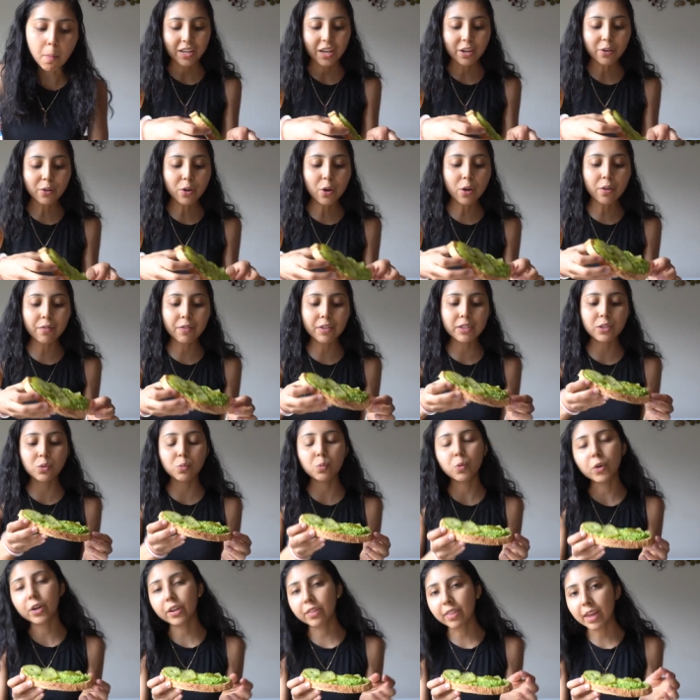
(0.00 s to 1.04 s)
I don't know if it's
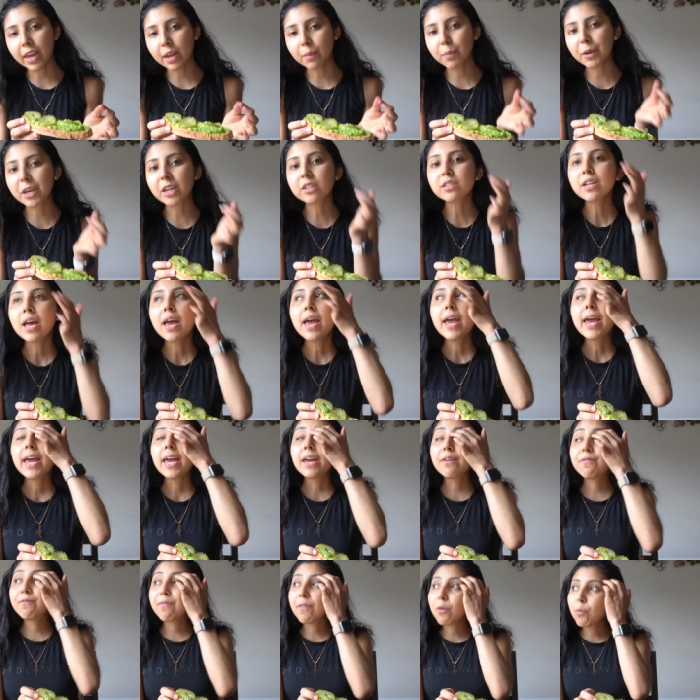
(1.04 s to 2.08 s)
worth it because
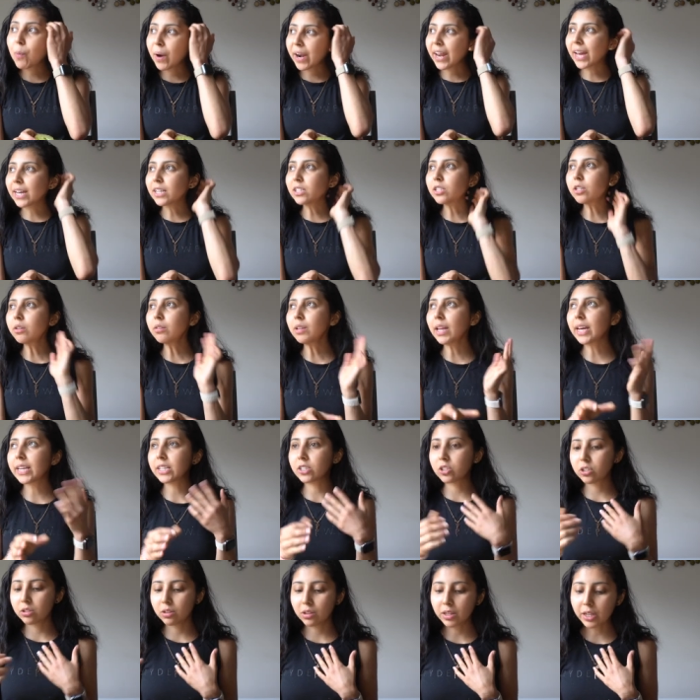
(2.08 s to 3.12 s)
if when I do like
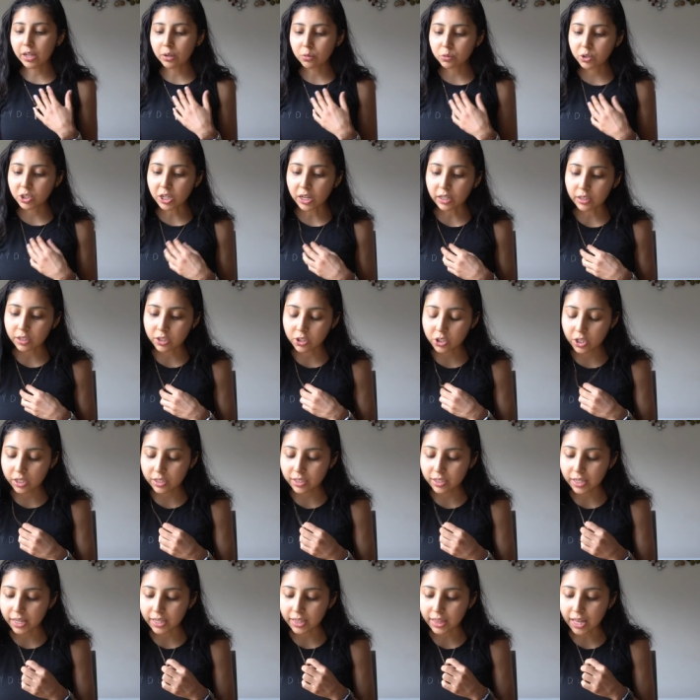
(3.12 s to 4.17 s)
little
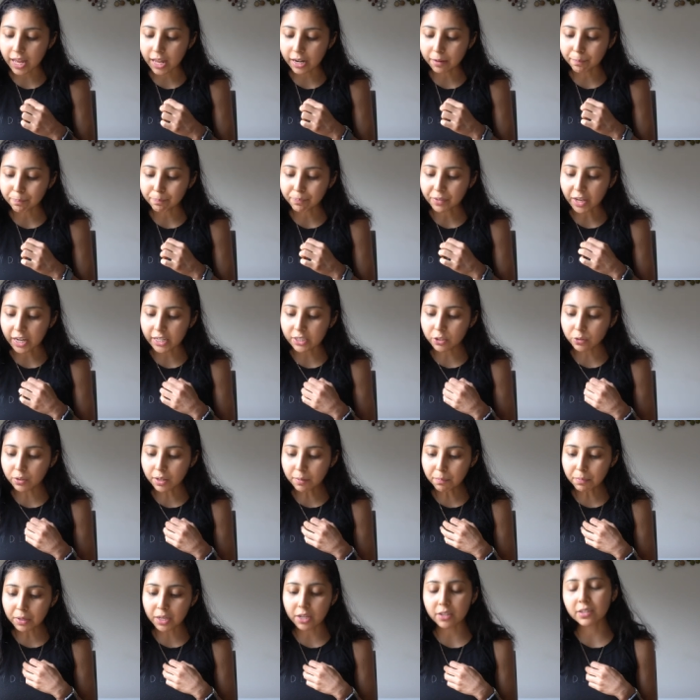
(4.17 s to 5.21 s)
challenges like that, I do
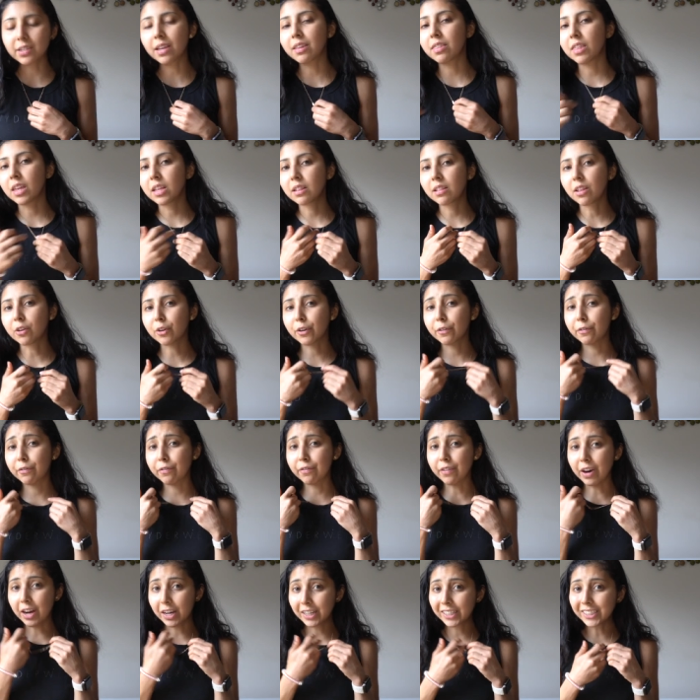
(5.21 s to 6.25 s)
them because I think they're
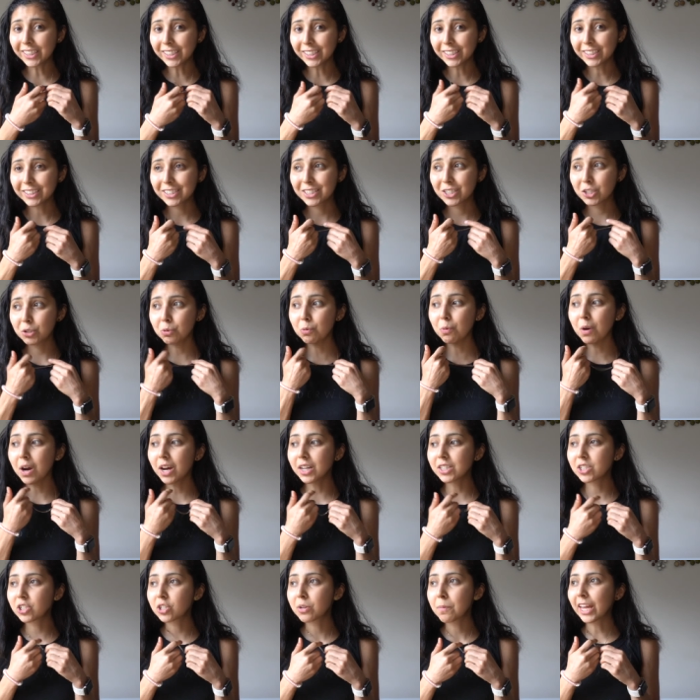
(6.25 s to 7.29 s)
fun to
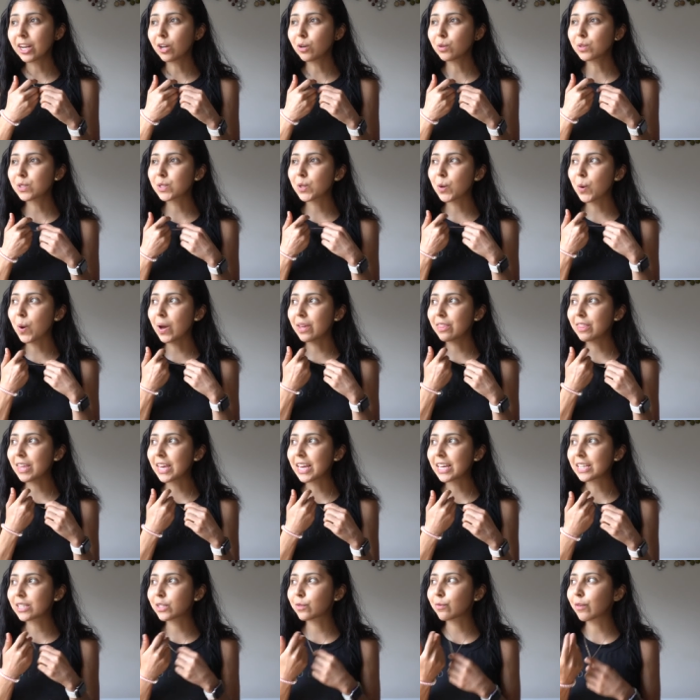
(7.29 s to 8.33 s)
watch and also I
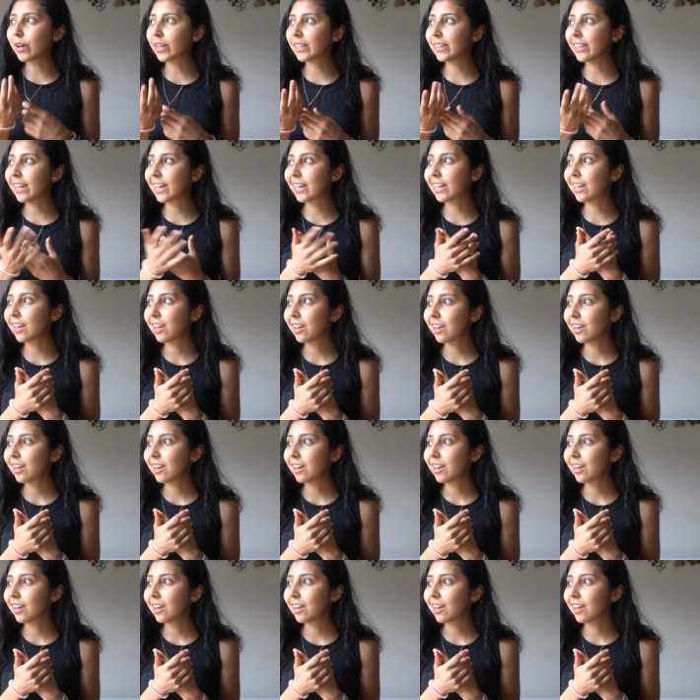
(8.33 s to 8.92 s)
think it's fun that